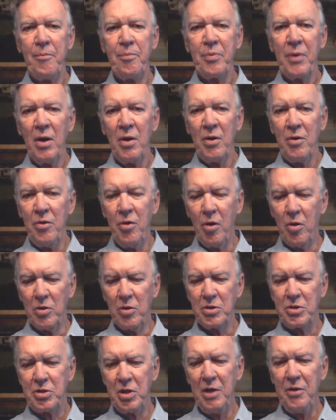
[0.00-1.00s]
you're going to
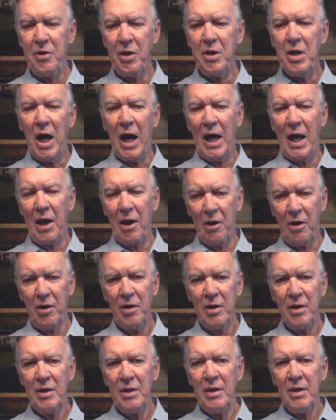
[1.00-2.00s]
see the dollar
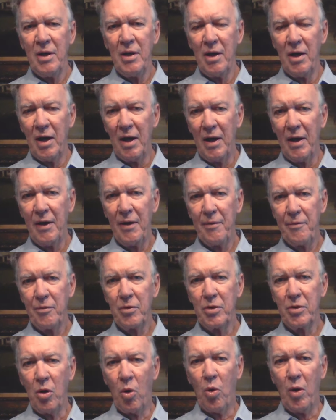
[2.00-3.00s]
uh,
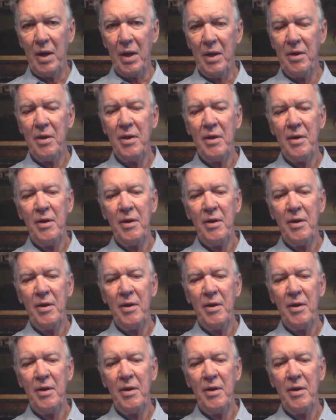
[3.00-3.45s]
going